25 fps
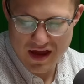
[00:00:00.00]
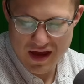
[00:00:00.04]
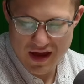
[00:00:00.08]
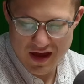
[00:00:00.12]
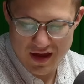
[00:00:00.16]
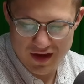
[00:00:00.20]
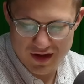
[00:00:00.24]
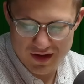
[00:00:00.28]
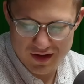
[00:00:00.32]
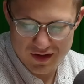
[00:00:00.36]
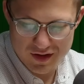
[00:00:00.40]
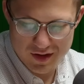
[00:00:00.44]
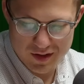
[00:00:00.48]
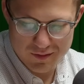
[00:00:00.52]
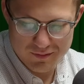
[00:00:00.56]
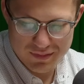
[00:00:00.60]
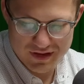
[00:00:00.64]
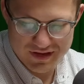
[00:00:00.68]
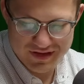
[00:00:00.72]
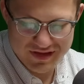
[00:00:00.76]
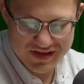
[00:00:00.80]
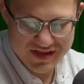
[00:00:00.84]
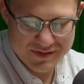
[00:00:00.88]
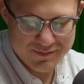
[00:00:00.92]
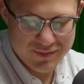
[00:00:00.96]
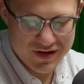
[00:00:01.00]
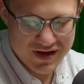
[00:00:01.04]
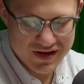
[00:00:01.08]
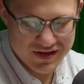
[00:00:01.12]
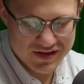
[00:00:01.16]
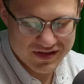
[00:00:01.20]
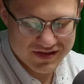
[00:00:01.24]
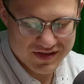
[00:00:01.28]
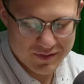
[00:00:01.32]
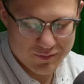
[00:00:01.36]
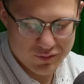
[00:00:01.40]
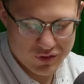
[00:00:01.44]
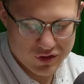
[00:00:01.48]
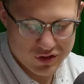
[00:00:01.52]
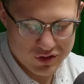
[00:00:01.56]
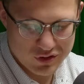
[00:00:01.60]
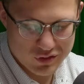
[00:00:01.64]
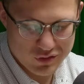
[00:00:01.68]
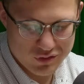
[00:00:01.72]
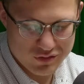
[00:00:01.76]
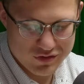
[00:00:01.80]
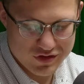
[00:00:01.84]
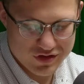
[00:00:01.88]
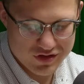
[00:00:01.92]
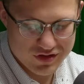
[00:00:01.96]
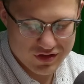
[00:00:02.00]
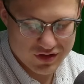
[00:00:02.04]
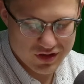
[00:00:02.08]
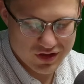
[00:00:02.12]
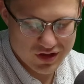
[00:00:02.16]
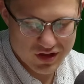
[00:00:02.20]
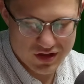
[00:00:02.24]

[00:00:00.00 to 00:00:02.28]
but despite this approach,